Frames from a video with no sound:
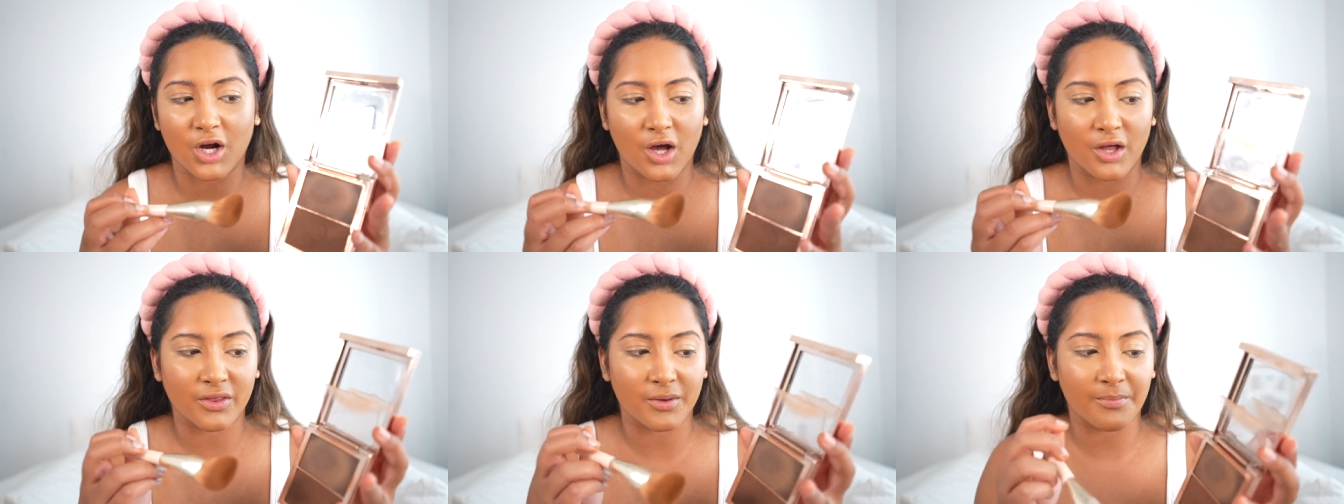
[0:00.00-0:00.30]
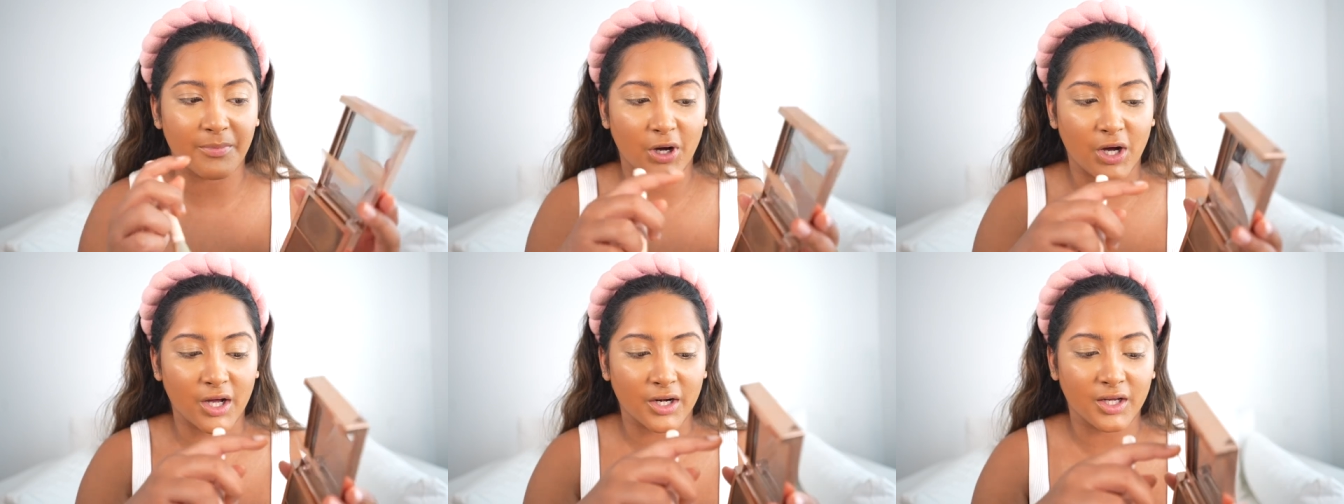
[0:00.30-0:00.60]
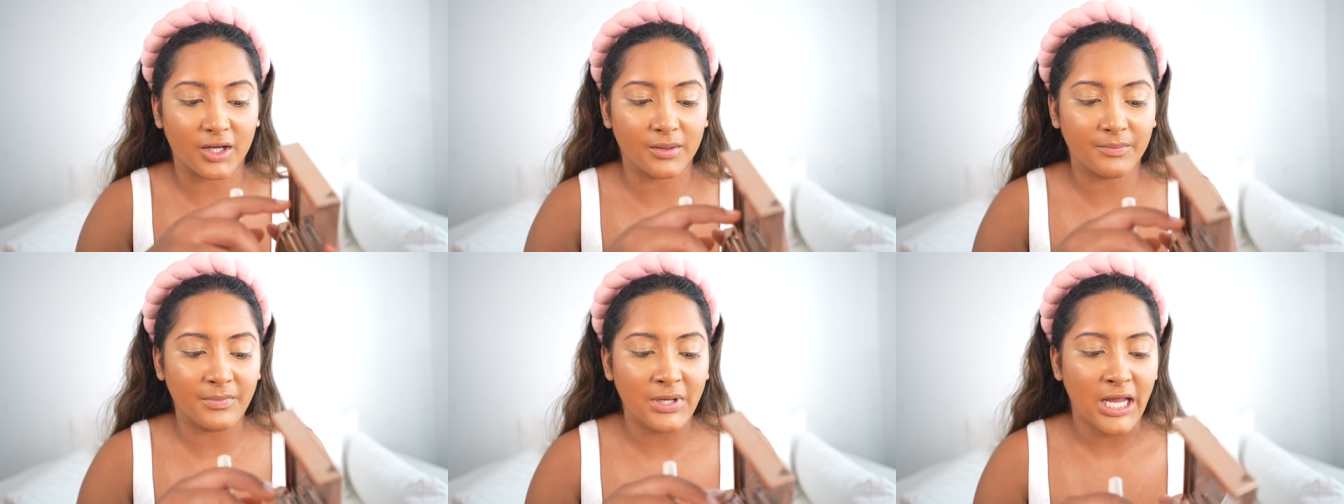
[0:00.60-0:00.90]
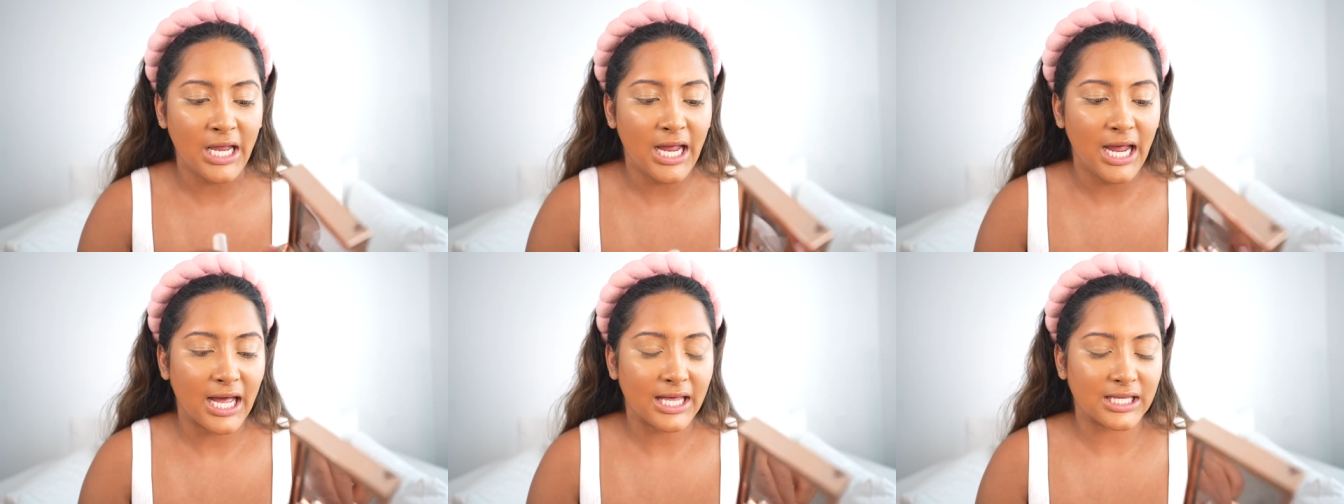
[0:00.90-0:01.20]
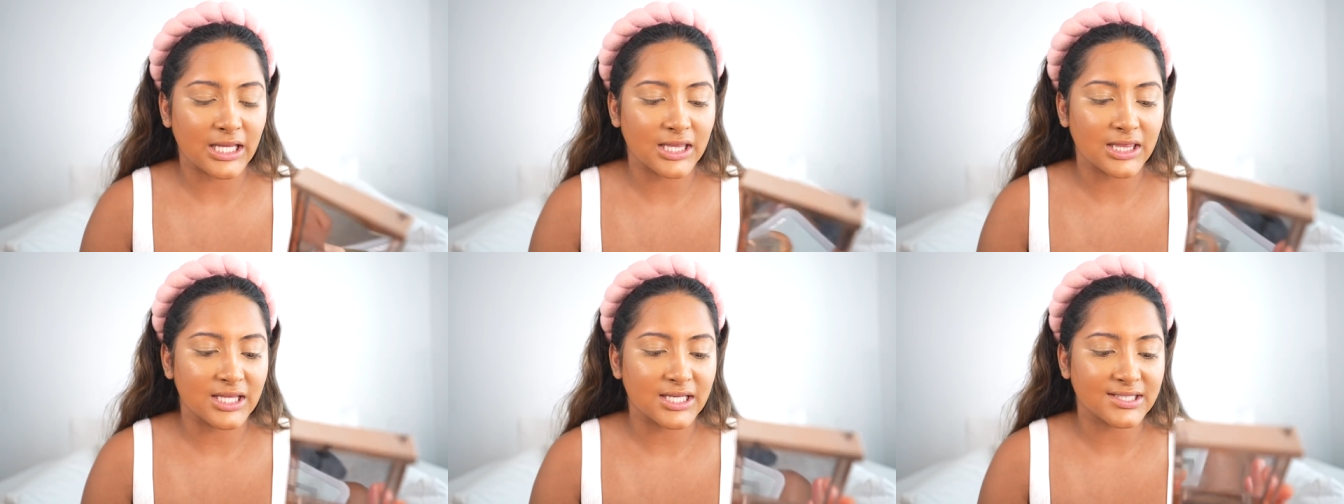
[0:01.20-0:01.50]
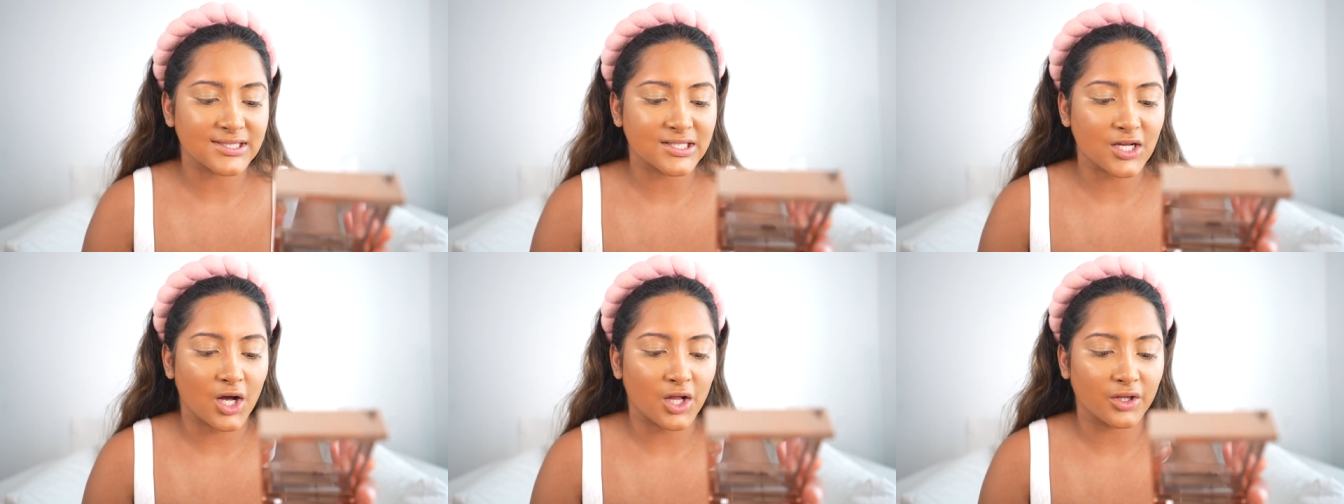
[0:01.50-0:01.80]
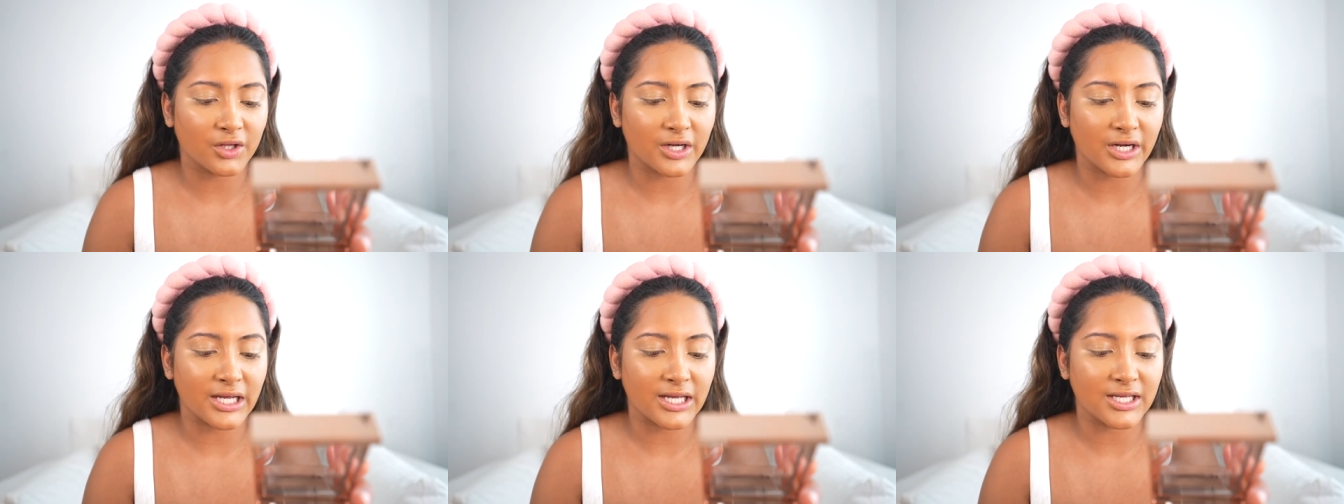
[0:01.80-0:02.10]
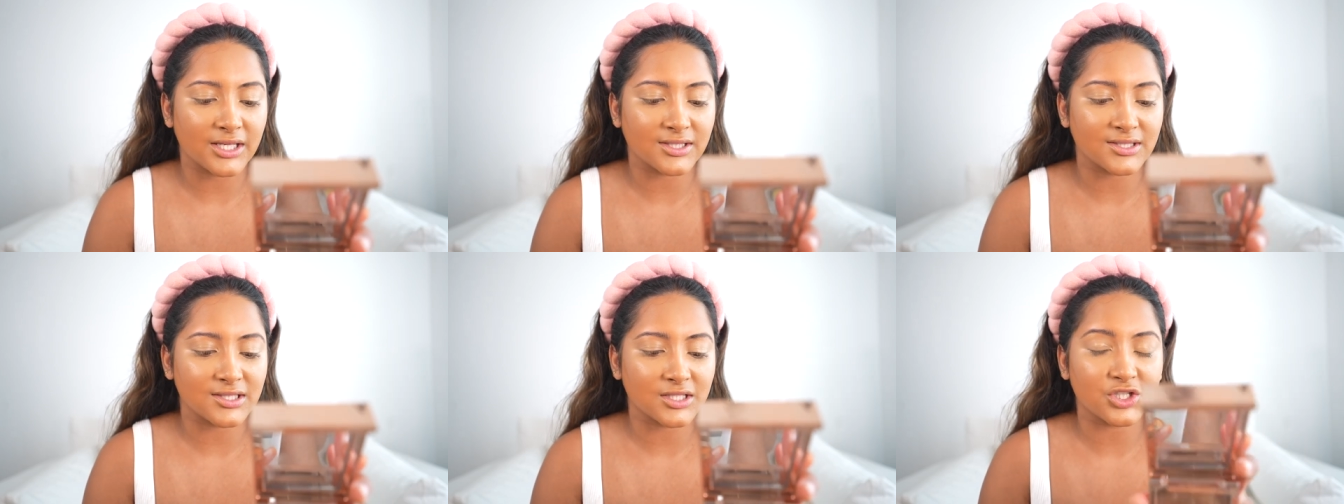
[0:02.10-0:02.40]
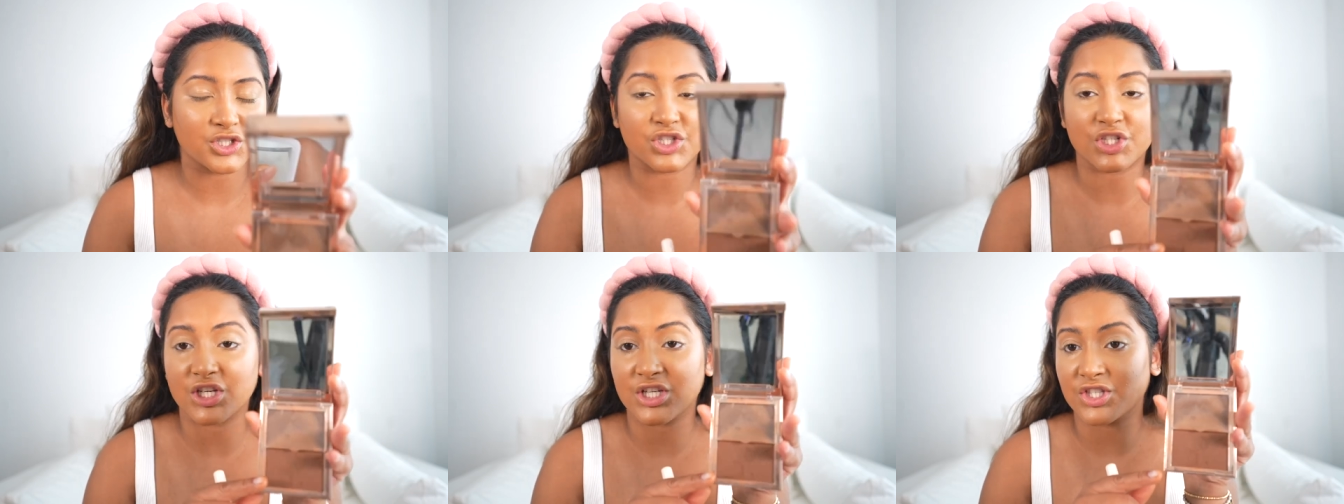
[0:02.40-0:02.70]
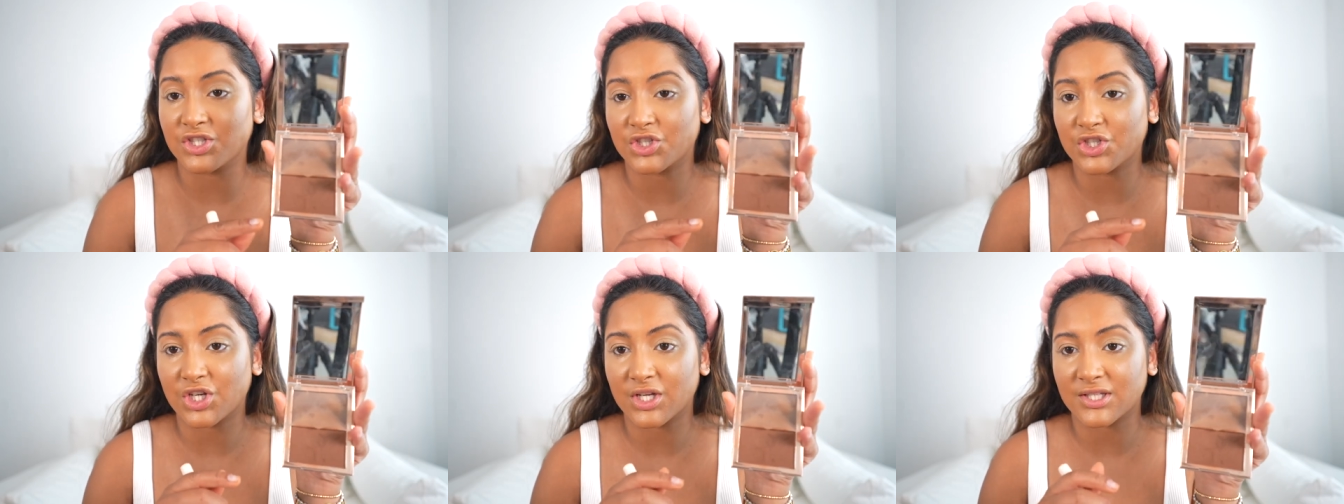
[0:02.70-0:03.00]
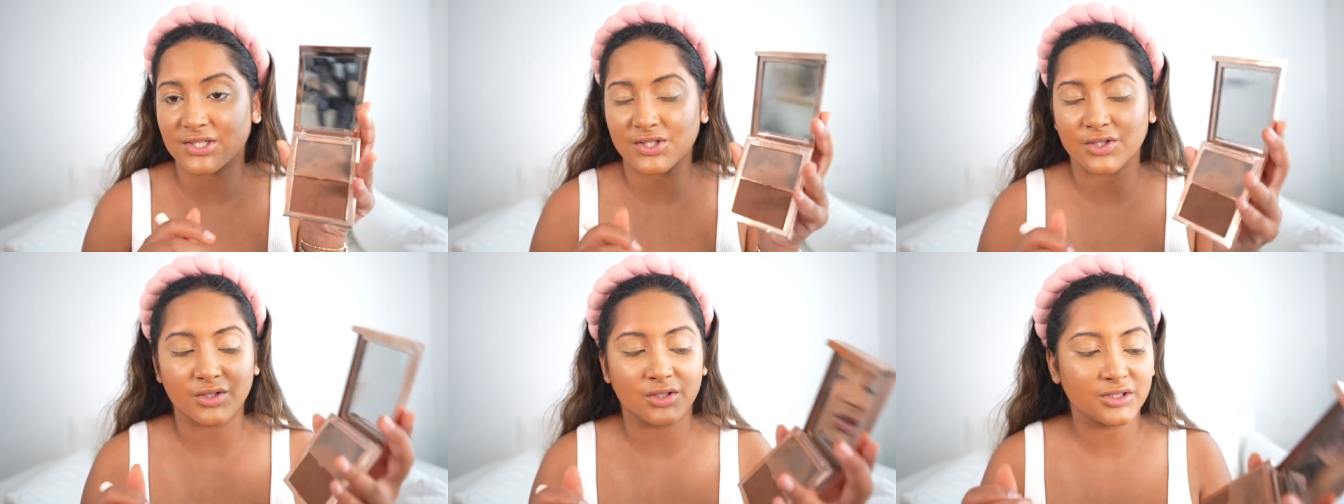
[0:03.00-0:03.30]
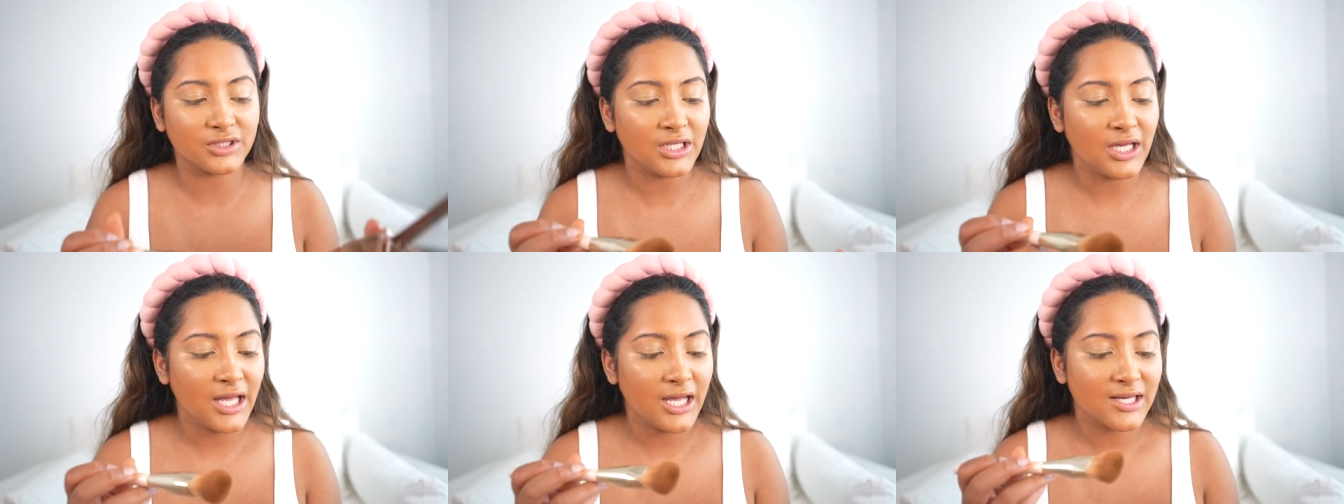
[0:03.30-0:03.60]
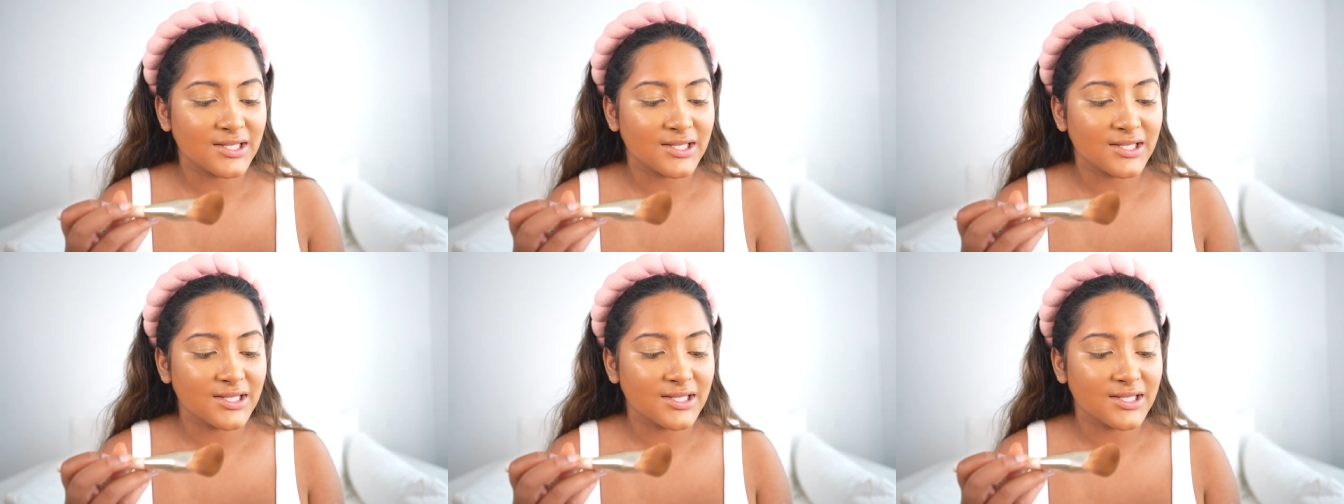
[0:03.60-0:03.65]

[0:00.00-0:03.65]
on the bottom, and then this color is She's Chiseled.